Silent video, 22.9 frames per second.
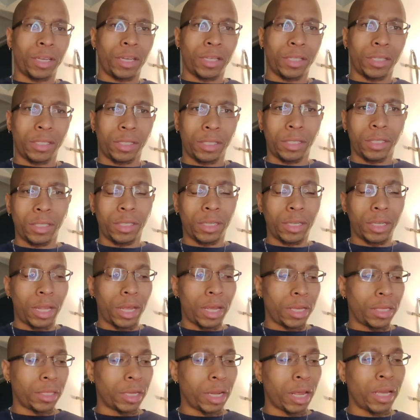medical
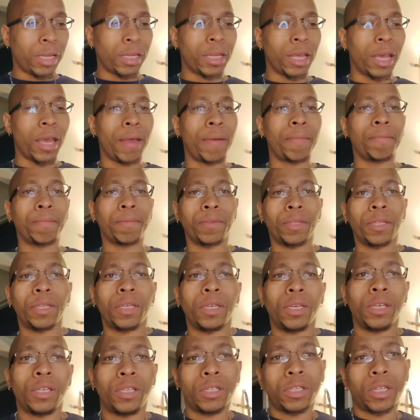provider,
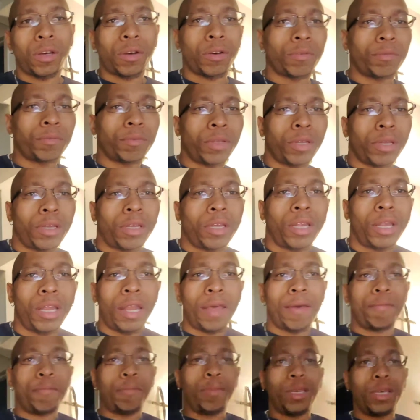this has
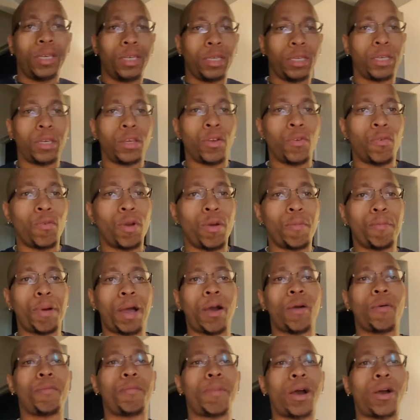been one of the
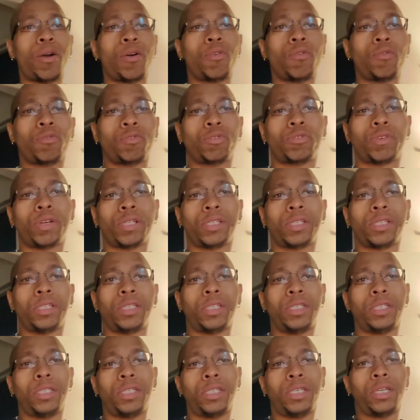greatest devices
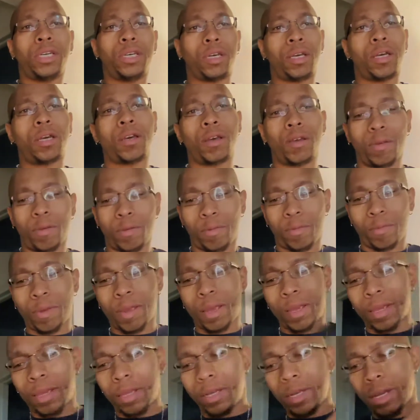I've had, and
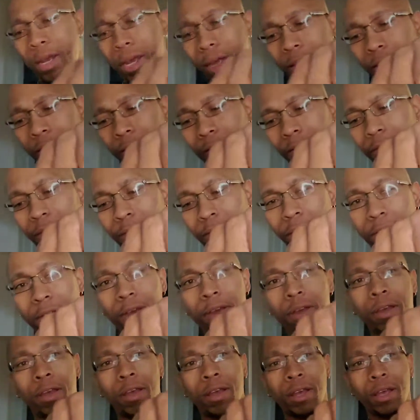this is the part of the
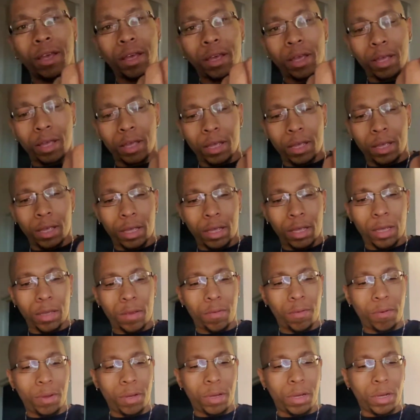tech that's connected
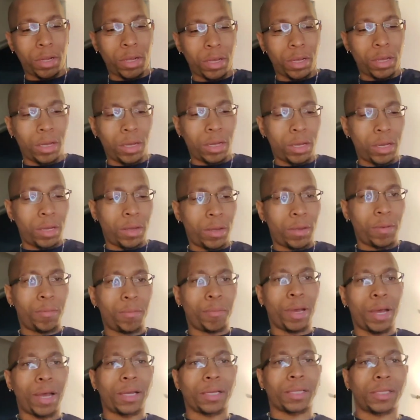to my body, because it is
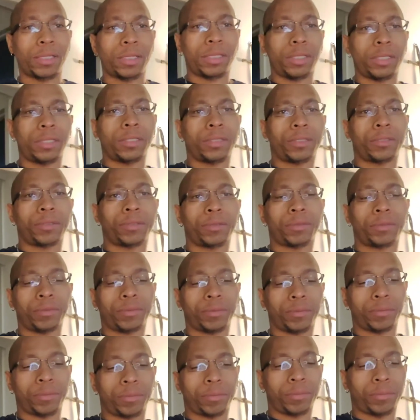
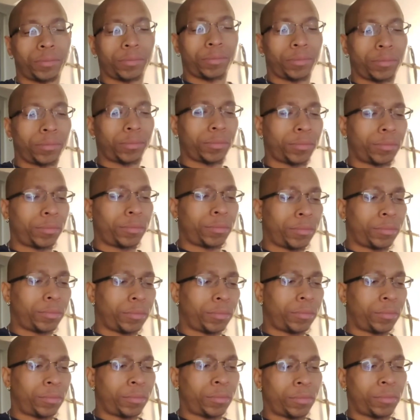connected to your
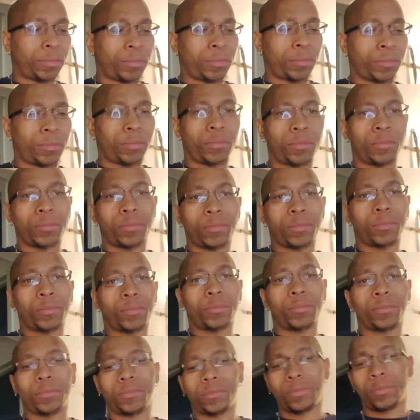body through a
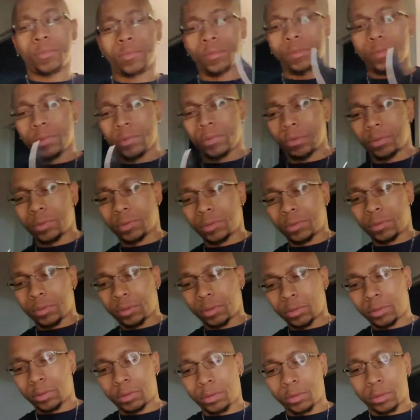small needle that is
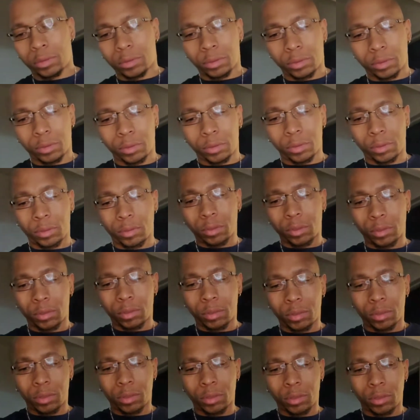embedded into
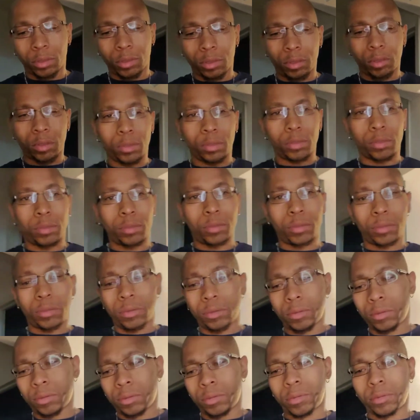your skin
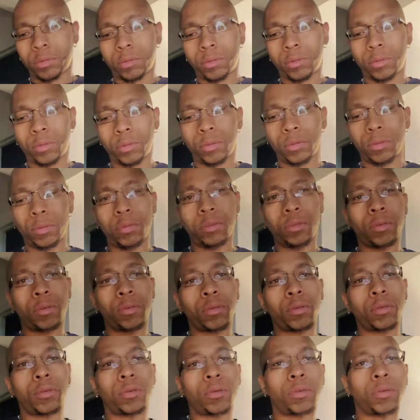through the Dexcom 6.
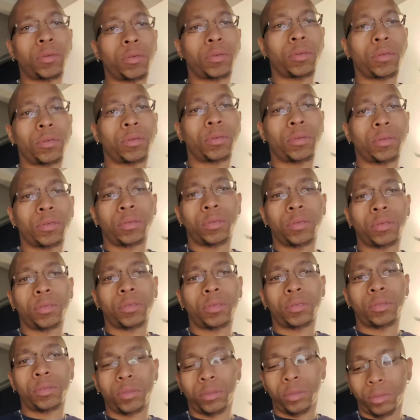And I'll get to that
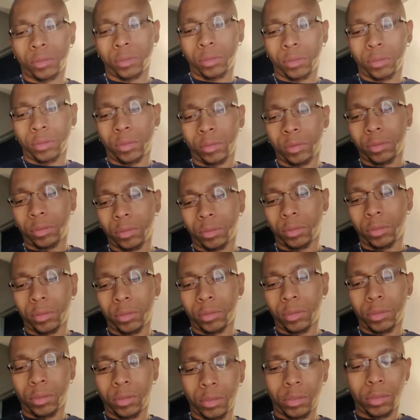as I go ahead
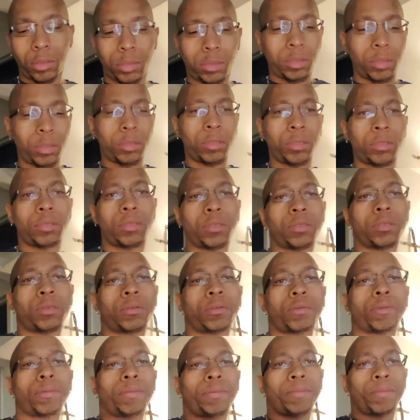and insert
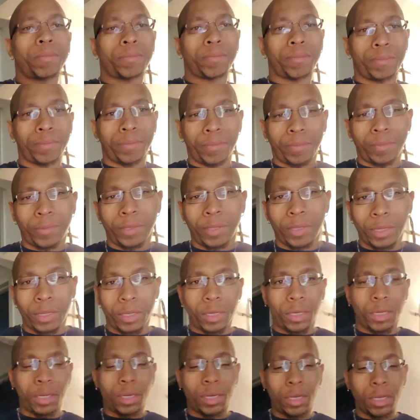the
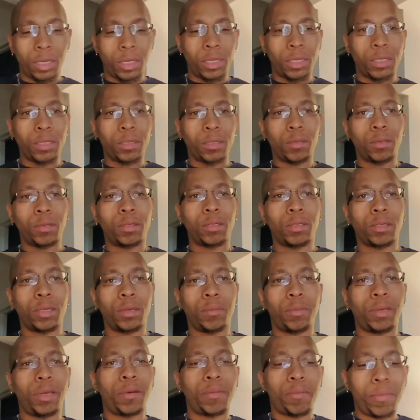Dexcom onto my body
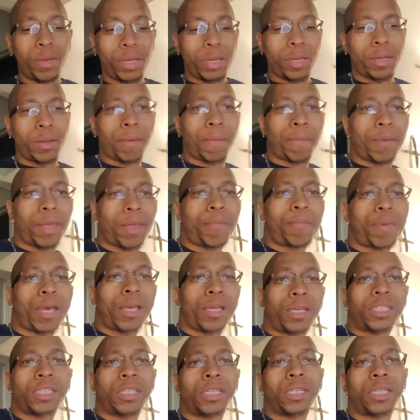in the video,
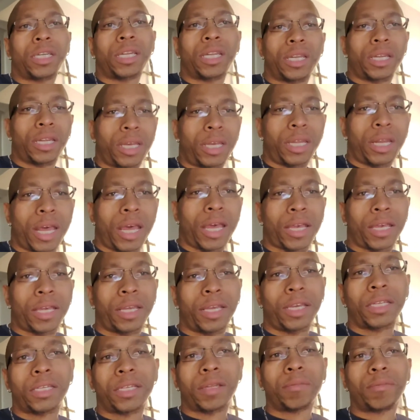and you will
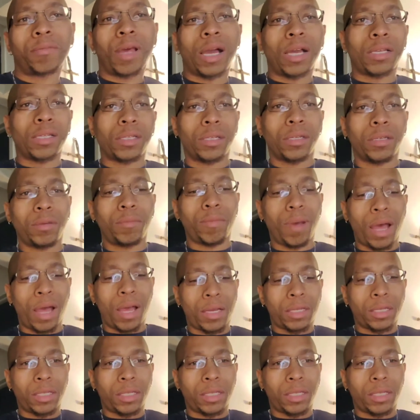get to take a look at that.